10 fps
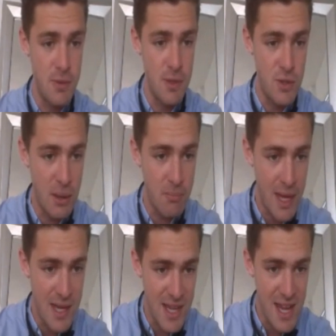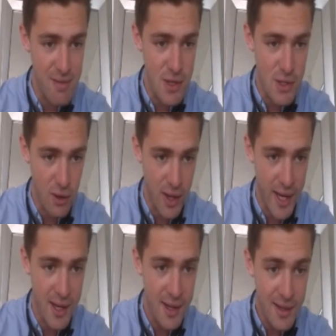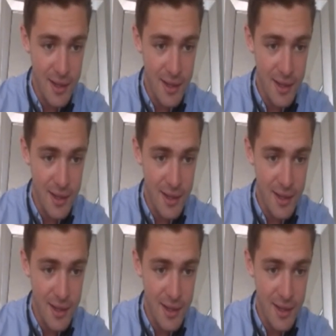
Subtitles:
and some days even as high